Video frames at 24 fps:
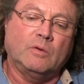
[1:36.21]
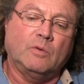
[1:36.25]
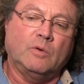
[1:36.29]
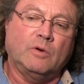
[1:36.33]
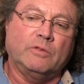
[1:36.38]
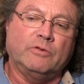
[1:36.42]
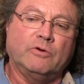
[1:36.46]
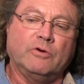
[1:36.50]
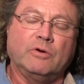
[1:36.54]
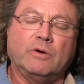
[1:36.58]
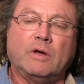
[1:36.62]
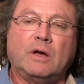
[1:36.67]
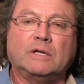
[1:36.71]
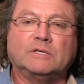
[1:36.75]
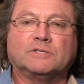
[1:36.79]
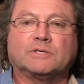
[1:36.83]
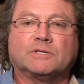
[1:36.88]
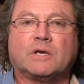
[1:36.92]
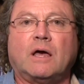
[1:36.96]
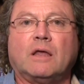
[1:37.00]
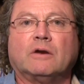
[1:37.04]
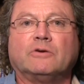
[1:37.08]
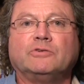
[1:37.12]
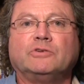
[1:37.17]
Whether or not
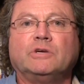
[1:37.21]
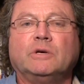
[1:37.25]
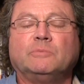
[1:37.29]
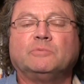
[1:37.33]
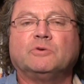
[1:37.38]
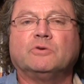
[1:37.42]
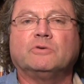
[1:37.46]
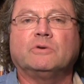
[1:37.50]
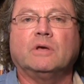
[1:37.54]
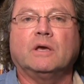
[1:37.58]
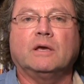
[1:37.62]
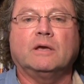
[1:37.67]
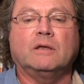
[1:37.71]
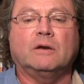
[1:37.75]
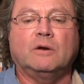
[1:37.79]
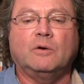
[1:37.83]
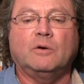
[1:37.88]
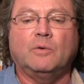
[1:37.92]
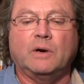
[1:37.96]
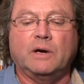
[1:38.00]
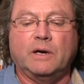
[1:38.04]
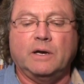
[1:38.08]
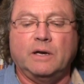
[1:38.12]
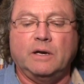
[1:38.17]
scholarships are taken
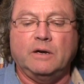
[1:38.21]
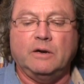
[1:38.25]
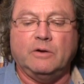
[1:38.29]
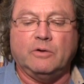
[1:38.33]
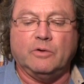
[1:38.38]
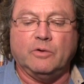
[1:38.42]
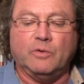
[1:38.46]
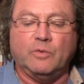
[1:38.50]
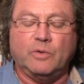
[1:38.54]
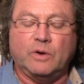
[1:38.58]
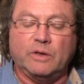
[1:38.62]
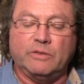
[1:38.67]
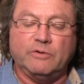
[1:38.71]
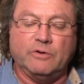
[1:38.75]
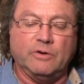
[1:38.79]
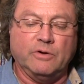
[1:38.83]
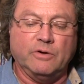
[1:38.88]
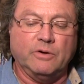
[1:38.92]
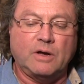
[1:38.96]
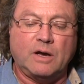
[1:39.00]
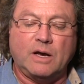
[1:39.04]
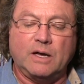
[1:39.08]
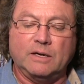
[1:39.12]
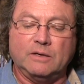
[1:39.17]
away or whether
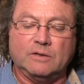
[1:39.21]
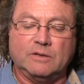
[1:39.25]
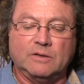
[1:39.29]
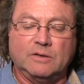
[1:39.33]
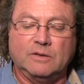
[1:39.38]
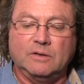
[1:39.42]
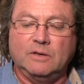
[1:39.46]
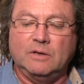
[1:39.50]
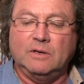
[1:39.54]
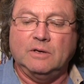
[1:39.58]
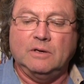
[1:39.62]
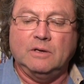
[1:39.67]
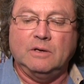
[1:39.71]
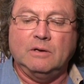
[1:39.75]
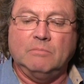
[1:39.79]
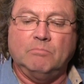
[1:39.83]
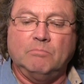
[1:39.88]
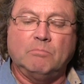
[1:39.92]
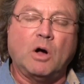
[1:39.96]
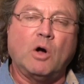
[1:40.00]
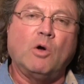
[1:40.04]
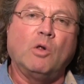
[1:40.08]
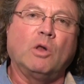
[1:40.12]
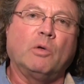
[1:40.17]
or not
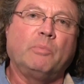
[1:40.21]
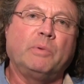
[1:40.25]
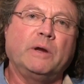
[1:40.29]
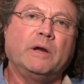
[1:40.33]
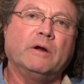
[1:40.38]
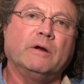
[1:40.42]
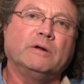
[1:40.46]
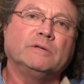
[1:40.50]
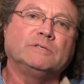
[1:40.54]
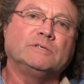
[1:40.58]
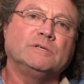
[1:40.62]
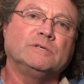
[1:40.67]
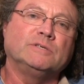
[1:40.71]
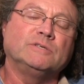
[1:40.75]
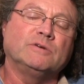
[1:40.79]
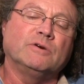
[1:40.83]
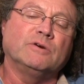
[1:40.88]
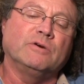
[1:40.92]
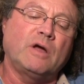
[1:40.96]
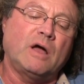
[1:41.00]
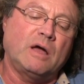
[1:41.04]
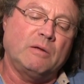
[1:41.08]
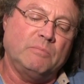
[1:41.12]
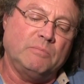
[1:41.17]
bowl appearances
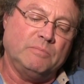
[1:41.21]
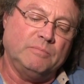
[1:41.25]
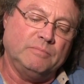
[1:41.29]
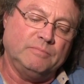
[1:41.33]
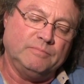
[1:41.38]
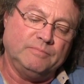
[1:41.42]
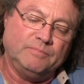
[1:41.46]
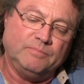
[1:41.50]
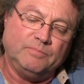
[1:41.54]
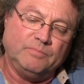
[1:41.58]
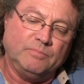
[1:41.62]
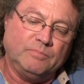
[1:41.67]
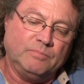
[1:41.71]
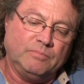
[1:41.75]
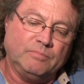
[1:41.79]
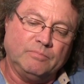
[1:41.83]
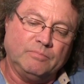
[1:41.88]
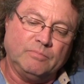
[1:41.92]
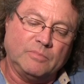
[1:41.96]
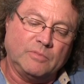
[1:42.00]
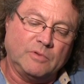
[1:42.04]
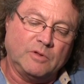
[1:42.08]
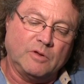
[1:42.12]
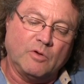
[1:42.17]
are not
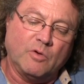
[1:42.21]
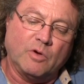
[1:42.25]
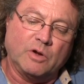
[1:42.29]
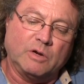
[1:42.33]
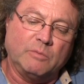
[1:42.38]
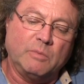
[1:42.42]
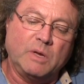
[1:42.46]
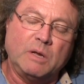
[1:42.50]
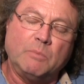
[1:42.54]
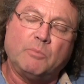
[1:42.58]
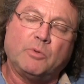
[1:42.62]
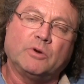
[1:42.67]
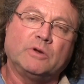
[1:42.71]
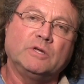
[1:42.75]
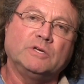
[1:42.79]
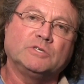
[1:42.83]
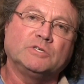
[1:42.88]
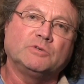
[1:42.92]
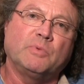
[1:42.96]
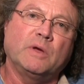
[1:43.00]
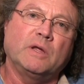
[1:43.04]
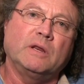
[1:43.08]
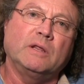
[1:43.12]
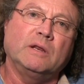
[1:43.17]
going to be
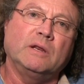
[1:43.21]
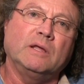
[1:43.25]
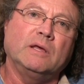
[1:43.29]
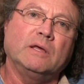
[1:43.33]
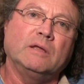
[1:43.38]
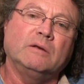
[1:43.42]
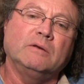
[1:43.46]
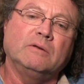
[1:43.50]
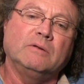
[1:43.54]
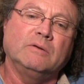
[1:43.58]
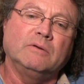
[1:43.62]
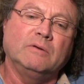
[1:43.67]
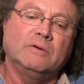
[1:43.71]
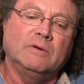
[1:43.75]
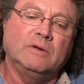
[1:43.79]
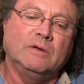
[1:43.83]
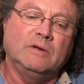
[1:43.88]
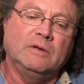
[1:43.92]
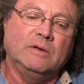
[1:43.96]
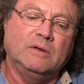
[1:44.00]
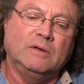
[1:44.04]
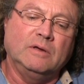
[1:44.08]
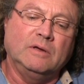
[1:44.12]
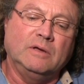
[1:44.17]
participated in
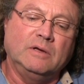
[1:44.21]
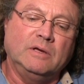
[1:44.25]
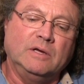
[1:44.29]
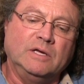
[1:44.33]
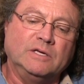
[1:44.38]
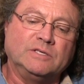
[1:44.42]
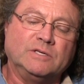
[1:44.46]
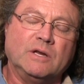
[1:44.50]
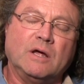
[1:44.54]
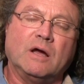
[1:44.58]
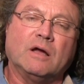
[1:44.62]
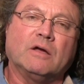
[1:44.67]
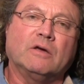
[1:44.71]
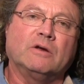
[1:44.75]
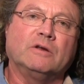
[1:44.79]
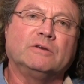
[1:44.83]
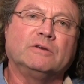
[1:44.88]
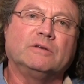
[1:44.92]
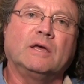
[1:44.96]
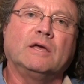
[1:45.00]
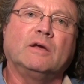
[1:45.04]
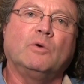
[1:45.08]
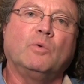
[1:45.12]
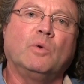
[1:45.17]
is not going to
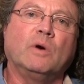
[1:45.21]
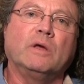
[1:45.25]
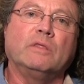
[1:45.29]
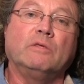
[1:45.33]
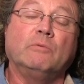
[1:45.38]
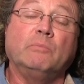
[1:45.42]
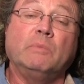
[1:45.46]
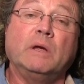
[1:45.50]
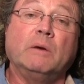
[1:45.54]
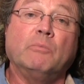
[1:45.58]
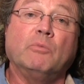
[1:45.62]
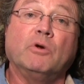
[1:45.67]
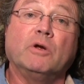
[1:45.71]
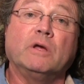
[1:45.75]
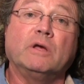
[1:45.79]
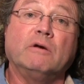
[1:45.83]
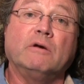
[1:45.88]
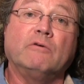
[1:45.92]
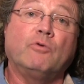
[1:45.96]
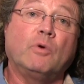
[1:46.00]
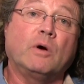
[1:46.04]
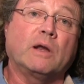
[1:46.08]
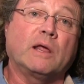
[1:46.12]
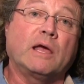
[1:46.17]
take away the memory
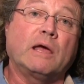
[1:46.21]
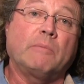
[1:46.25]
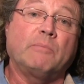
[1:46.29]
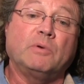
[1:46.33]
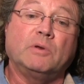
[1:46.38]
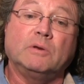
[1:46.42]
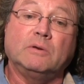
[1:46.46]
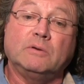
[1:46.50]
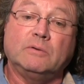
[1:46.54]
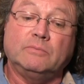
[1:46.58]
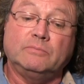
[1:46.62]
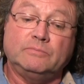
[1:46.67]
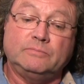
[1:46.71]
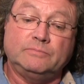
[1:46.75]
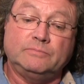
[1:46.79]
of what happened.